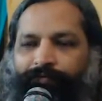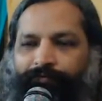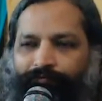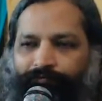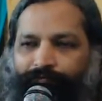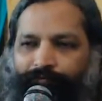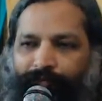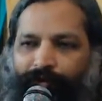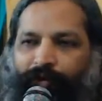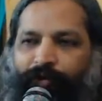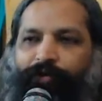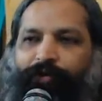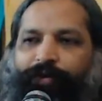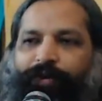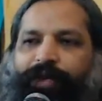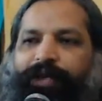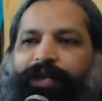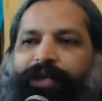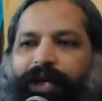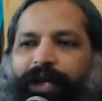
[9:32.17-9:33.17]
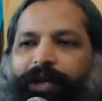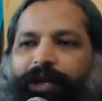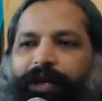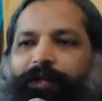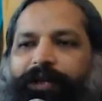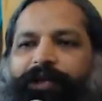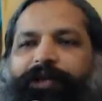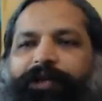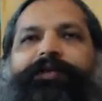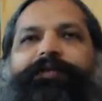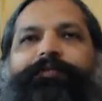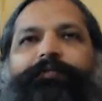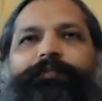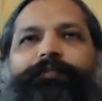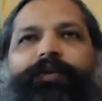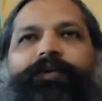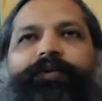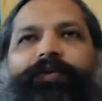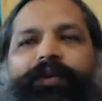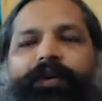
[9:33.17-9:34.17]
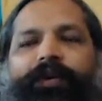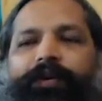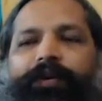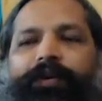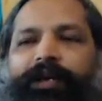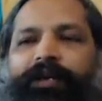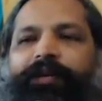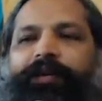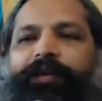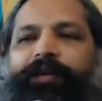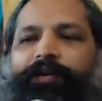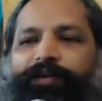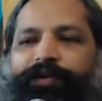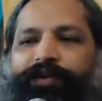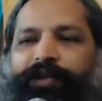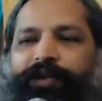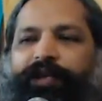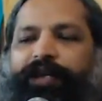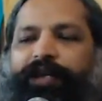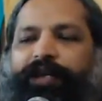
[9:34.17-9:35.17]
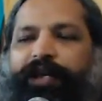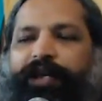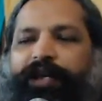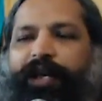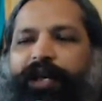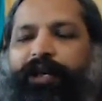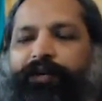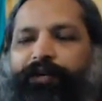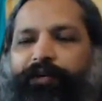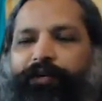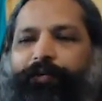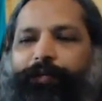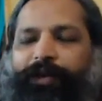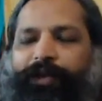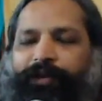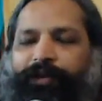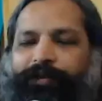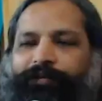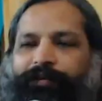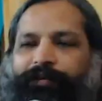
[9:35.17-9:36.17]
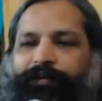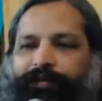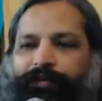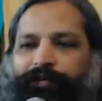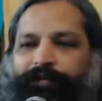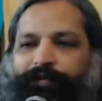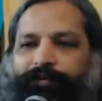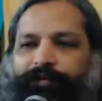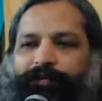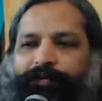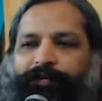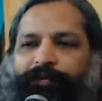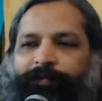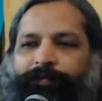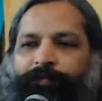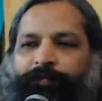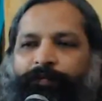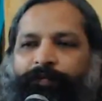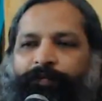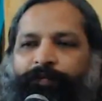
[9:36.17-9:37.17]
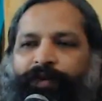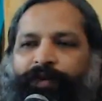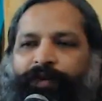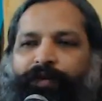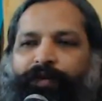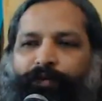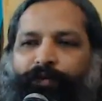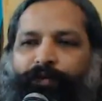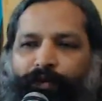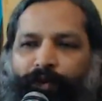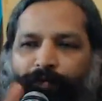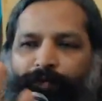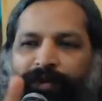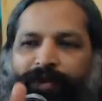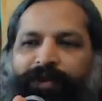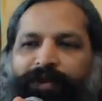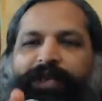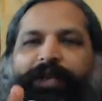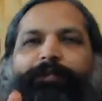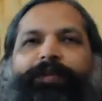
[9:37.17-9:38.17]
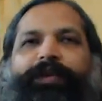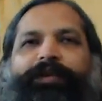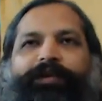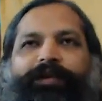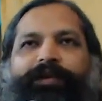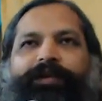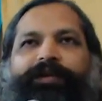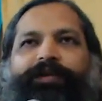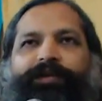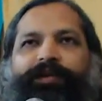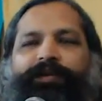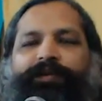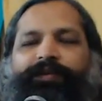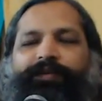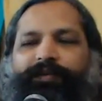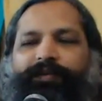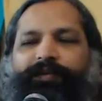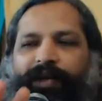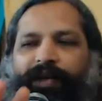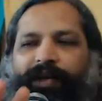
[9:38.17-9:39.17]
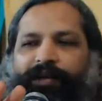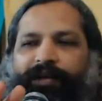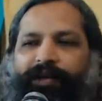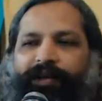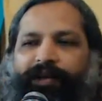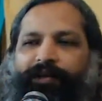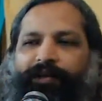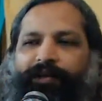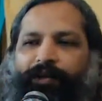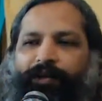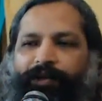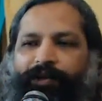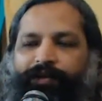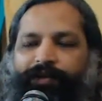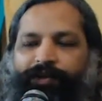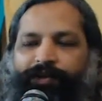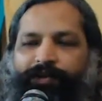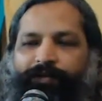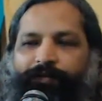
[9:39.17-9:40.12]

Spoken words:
not only climate but overall ecology and human existence from the deeper traditions and their knowledge